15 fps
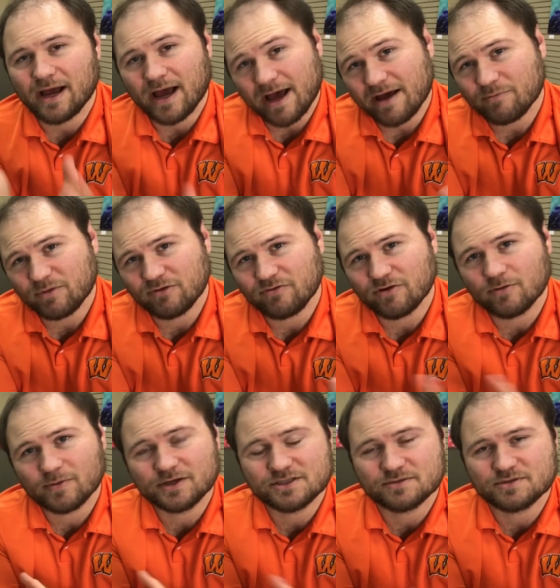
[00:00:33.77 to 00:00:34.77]
have been
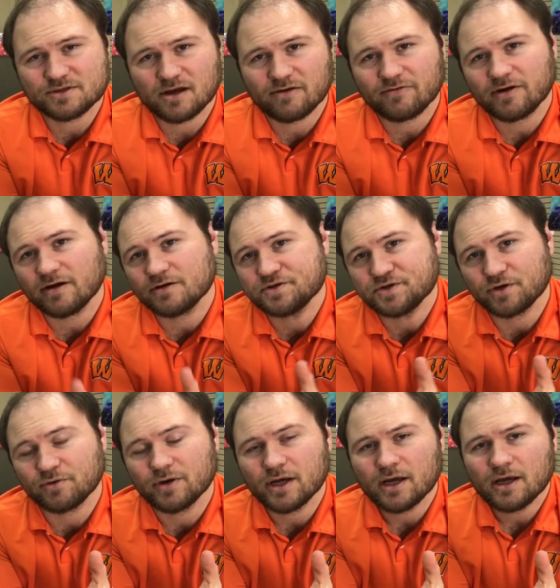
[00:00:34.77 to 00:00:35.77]
filming some stuff here, so